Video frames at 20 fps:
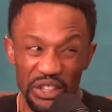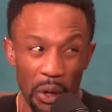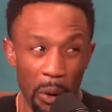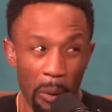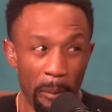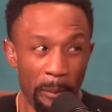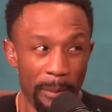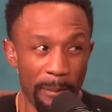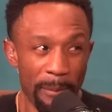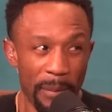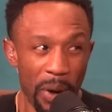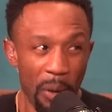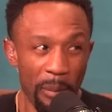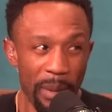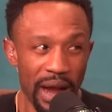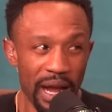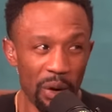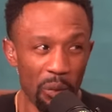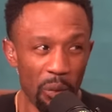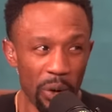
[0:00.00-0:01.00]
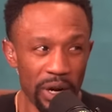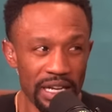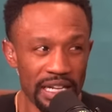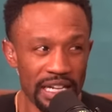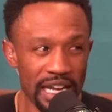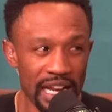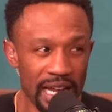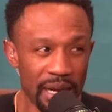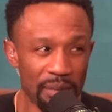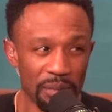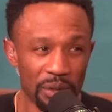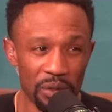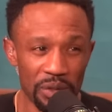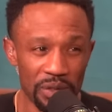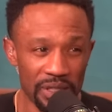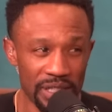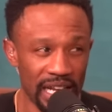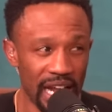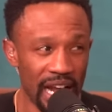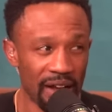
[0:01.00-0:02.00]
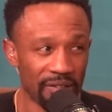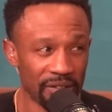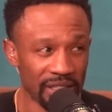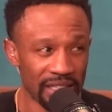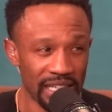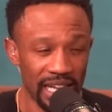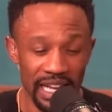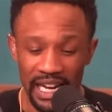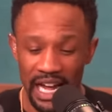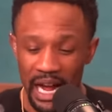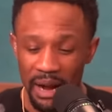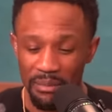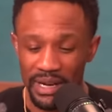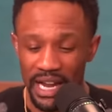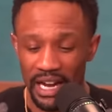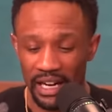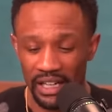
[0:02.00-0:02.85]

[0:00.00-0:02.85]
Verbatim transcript: no, no matter what name you say after that, I'm